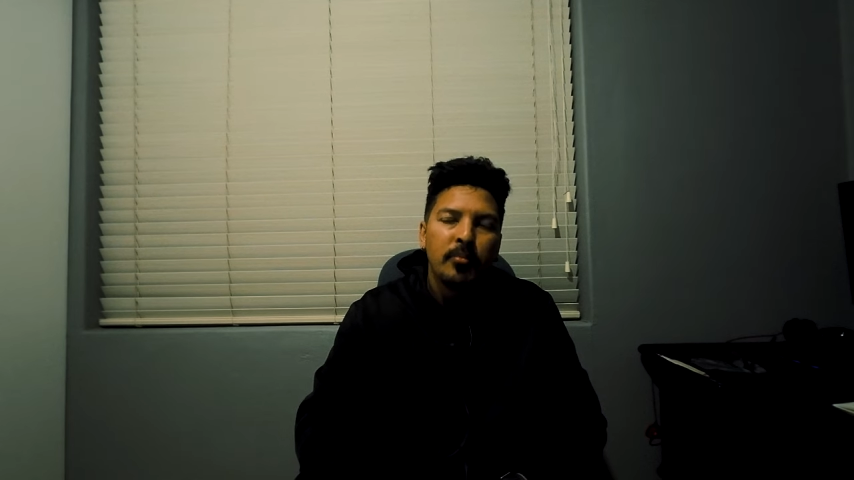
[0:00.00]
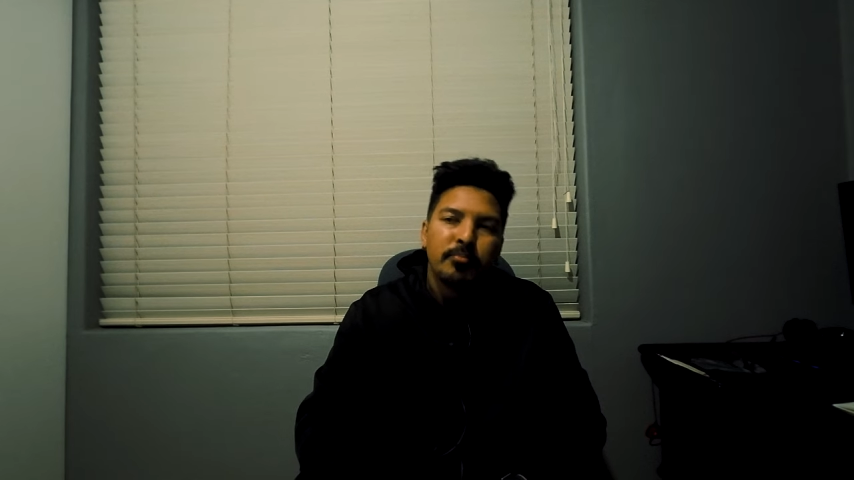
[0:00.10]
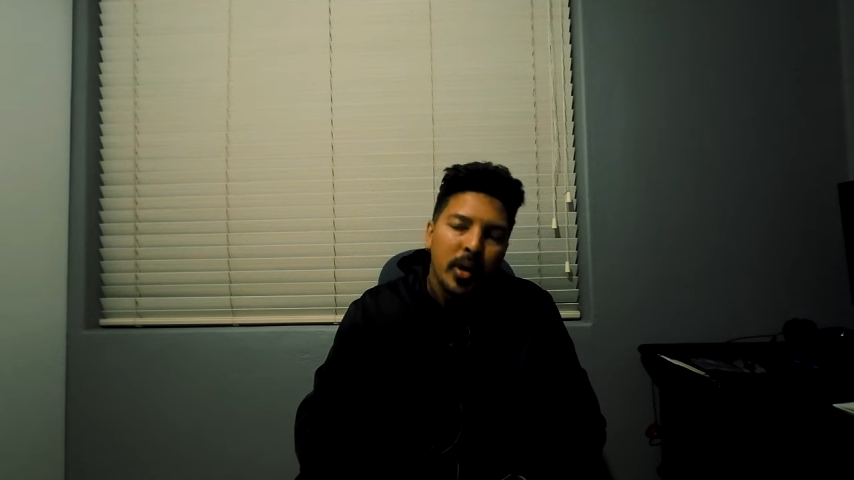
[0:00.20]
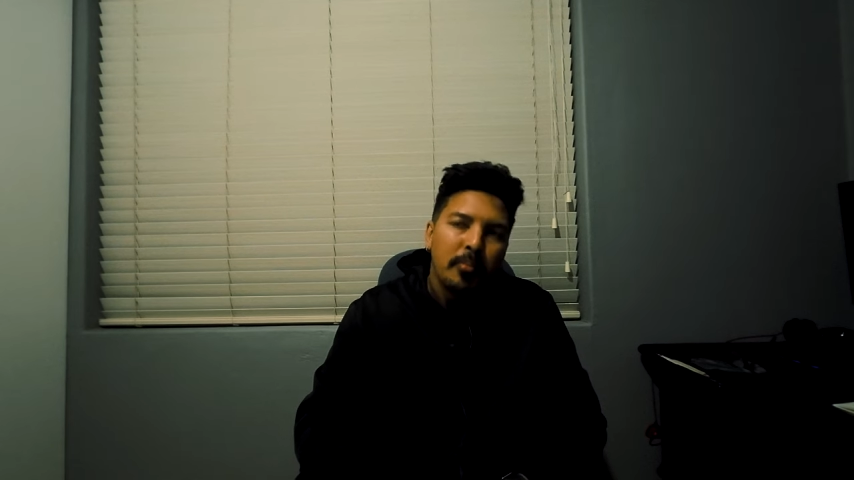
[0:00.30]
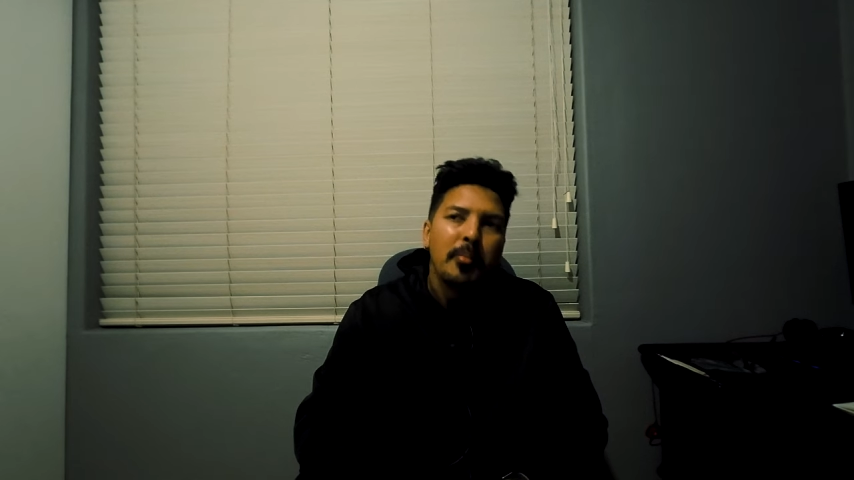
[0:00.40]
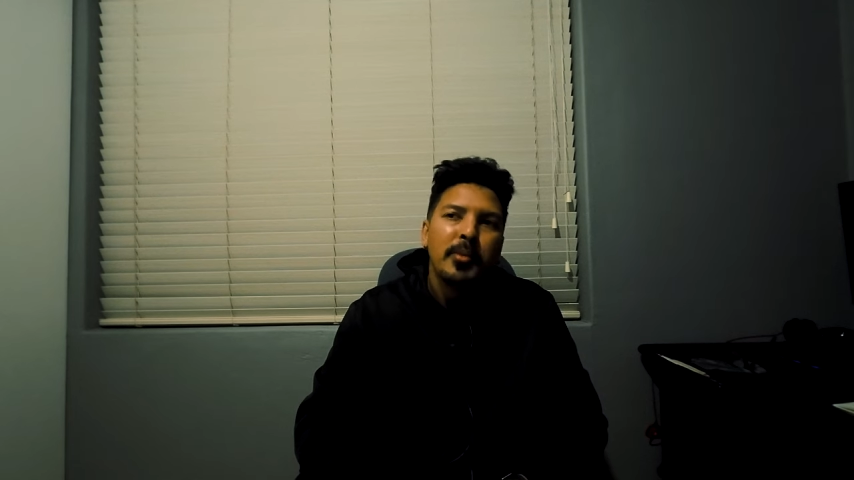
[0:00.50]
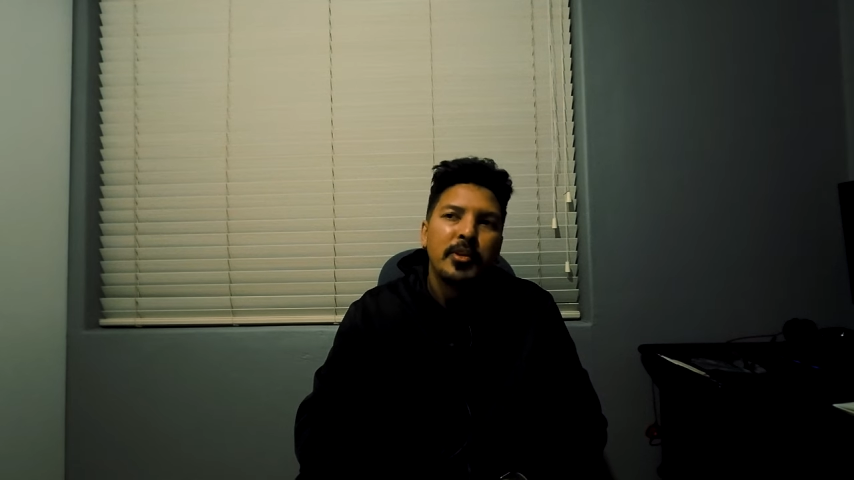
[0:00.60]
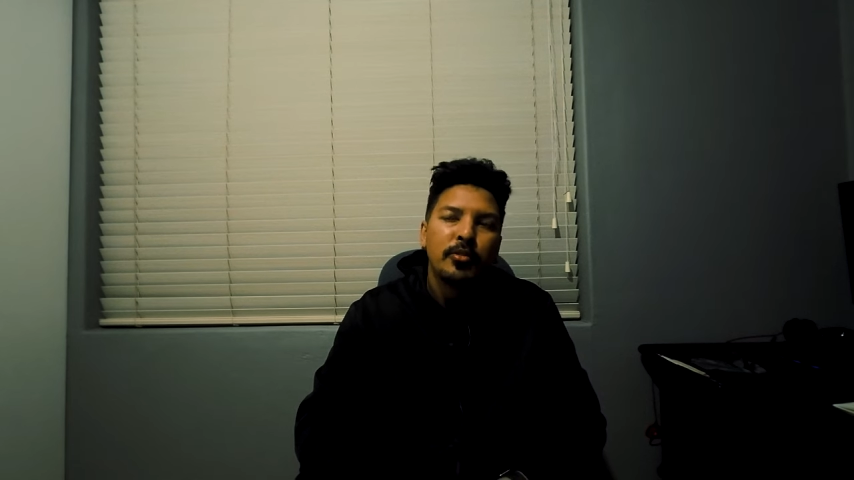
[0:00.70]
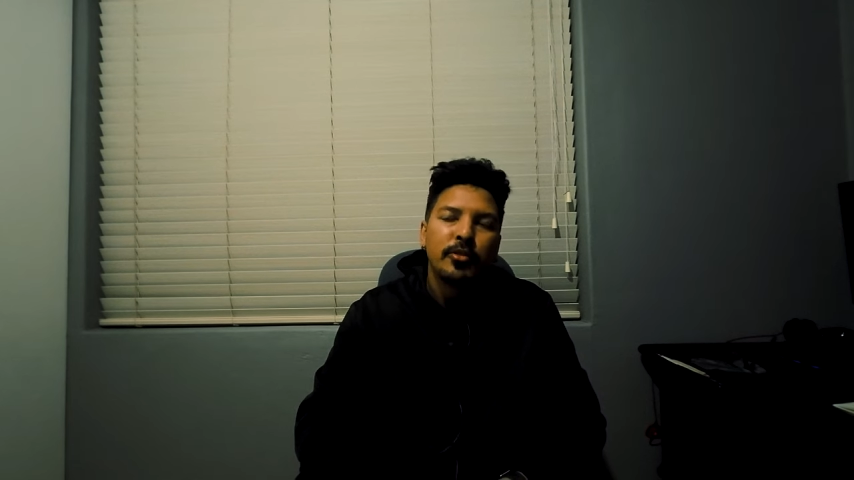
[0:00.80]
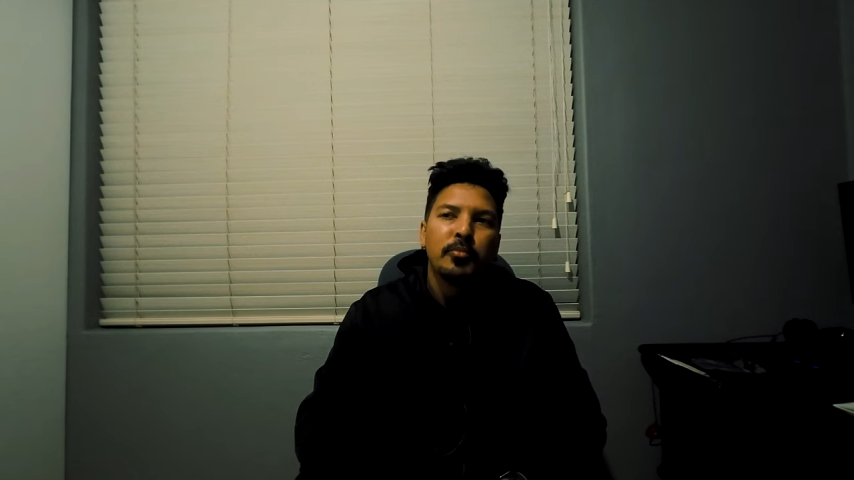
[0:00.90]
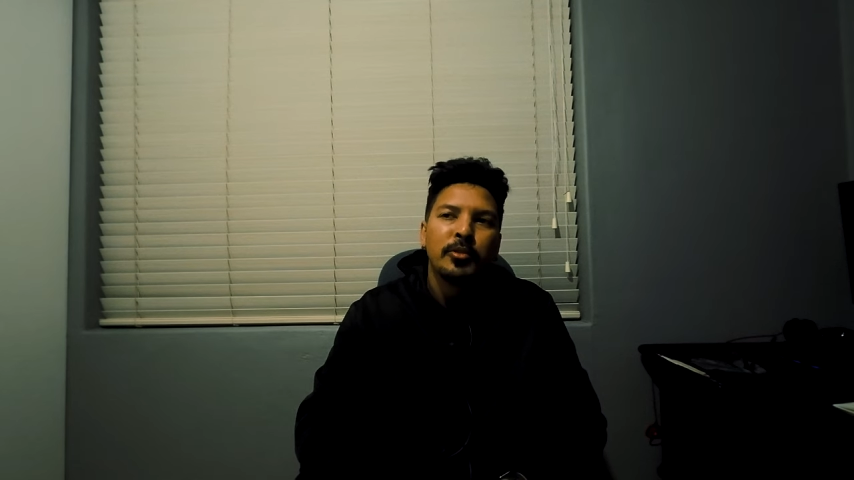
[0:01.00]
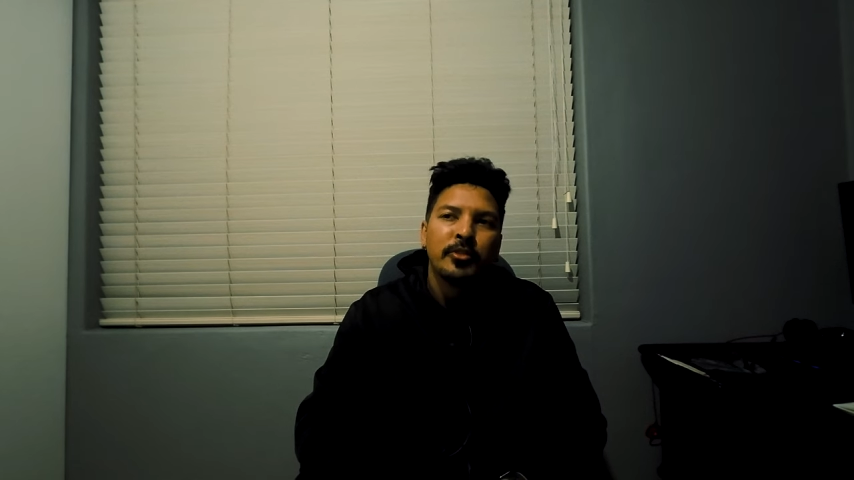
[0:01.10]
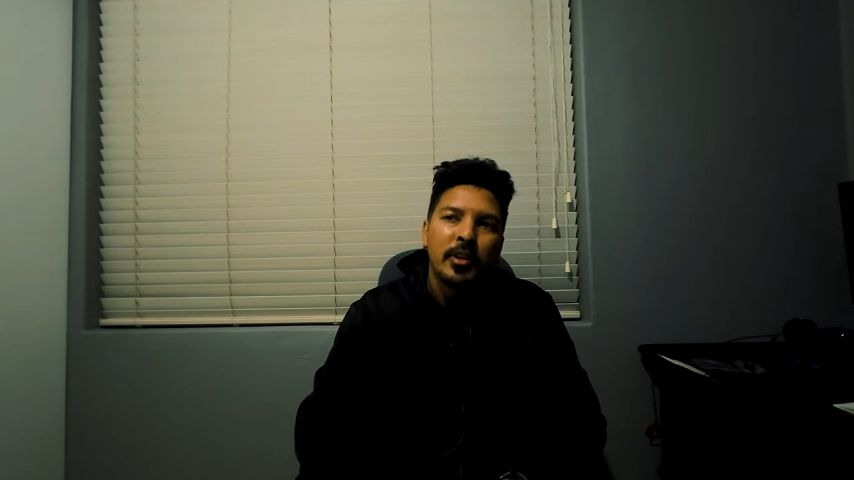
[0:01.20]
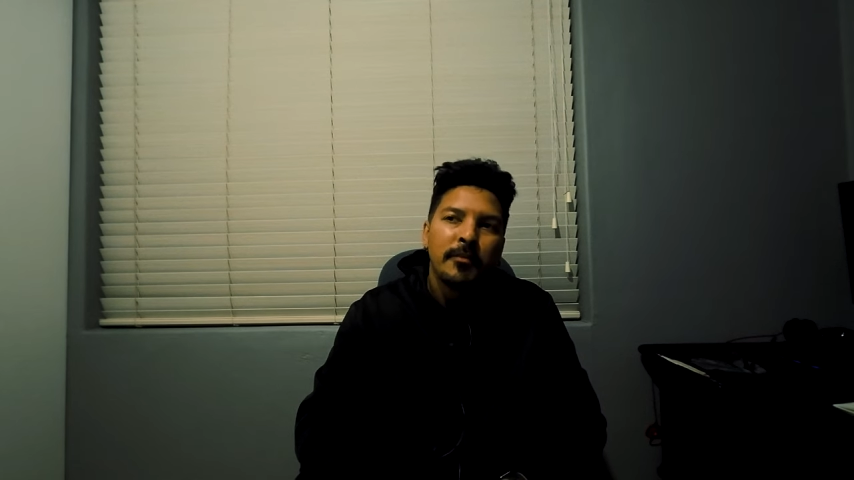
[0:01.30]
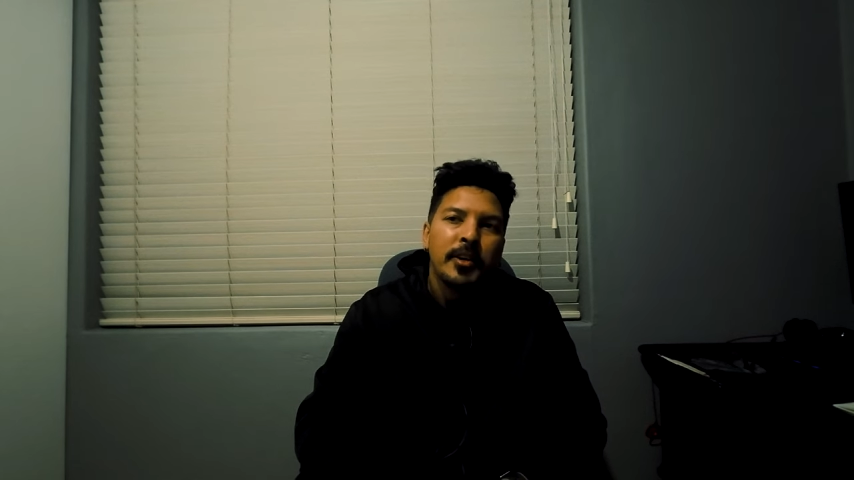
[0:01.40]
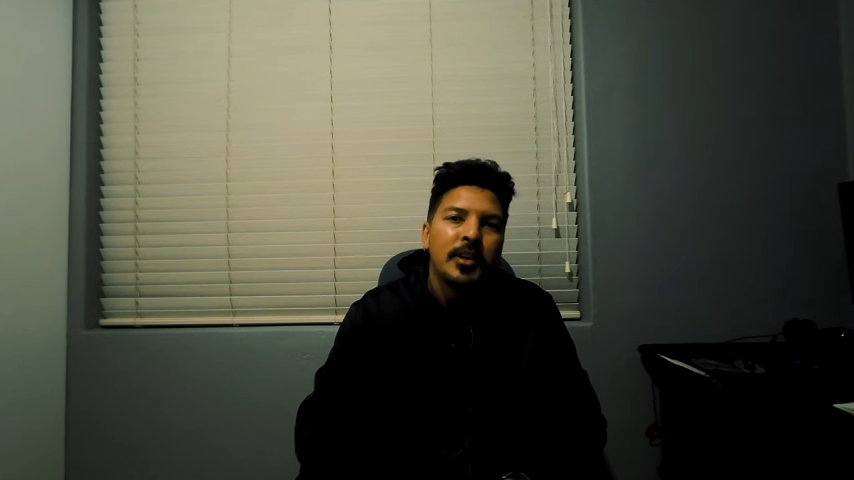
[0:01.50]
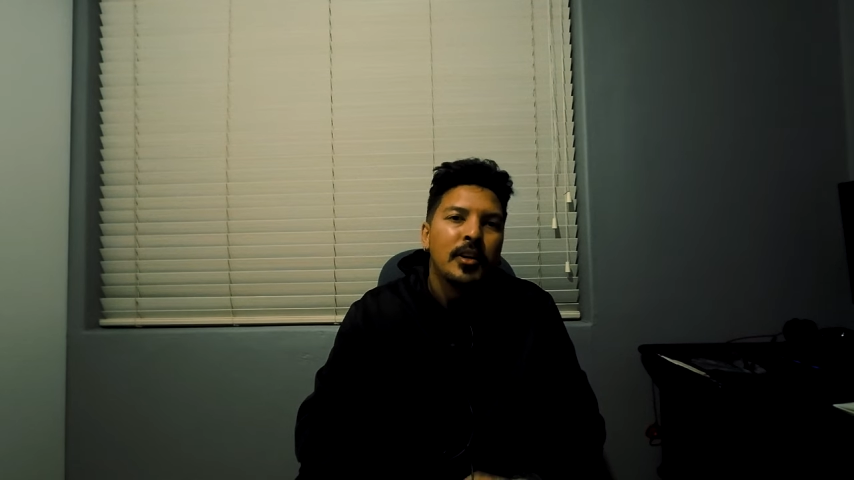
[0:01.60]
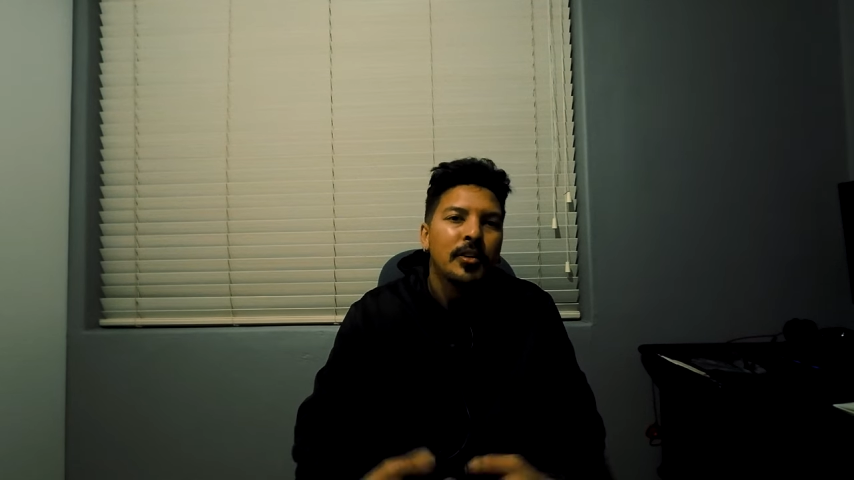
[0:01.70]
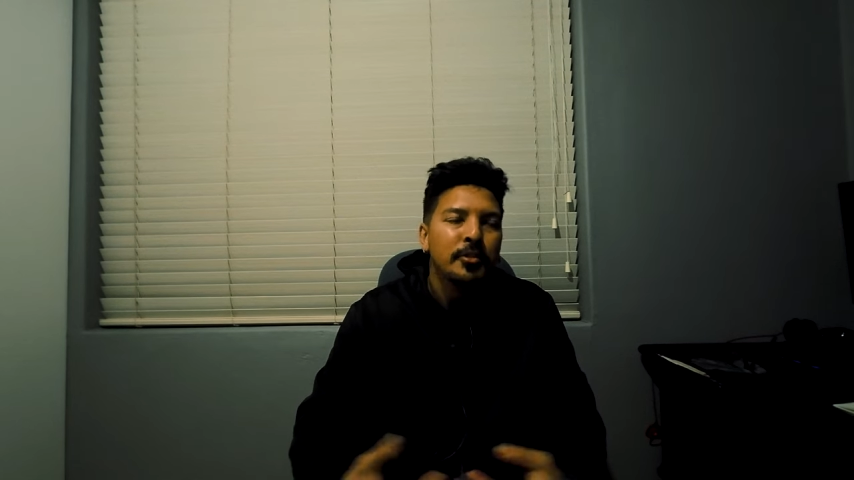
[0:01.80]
probably because it was difficult